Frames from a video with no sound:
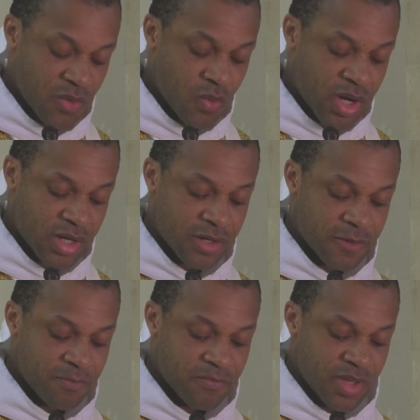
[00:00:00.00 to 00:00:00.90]
One,
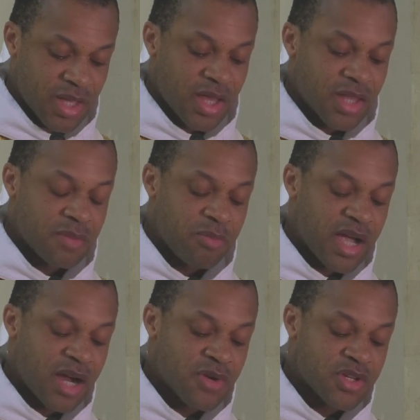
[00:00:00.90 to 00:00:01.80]
the
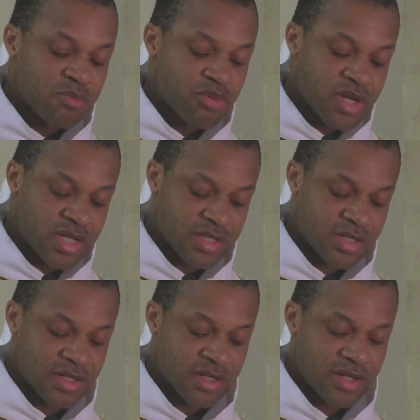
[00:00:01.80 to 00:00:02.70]
parish
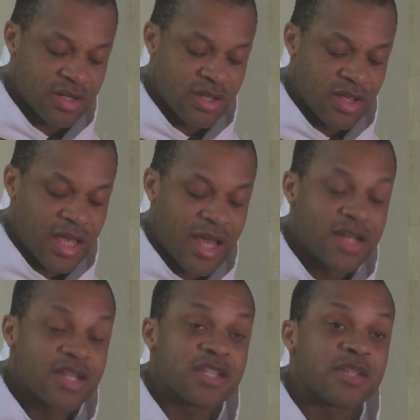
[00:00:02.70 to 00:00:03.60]
priest,
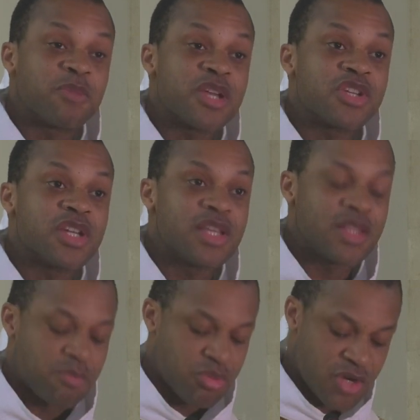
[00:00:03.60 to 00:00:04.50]
and especially
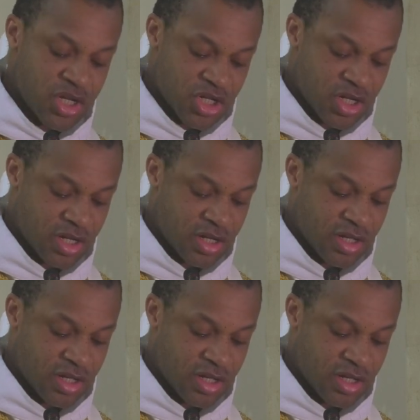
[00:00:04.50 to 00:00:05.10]
the preacher,